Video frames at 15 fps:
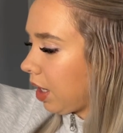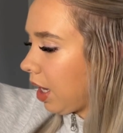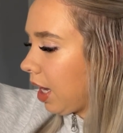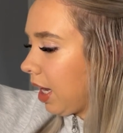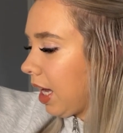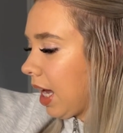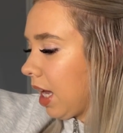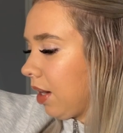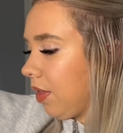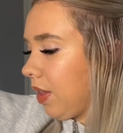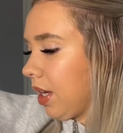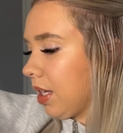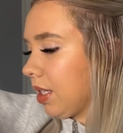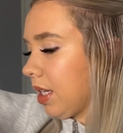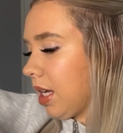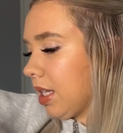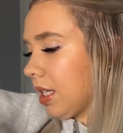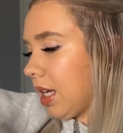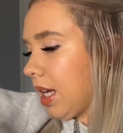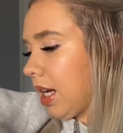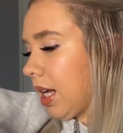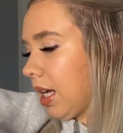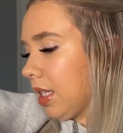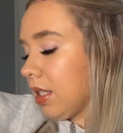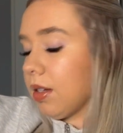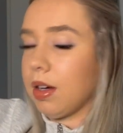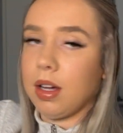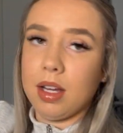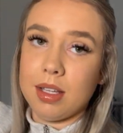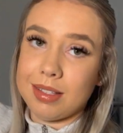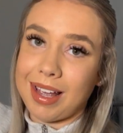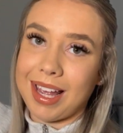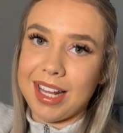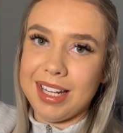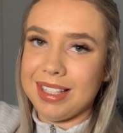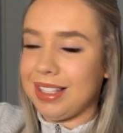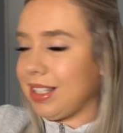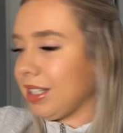Again, this is in a size 8.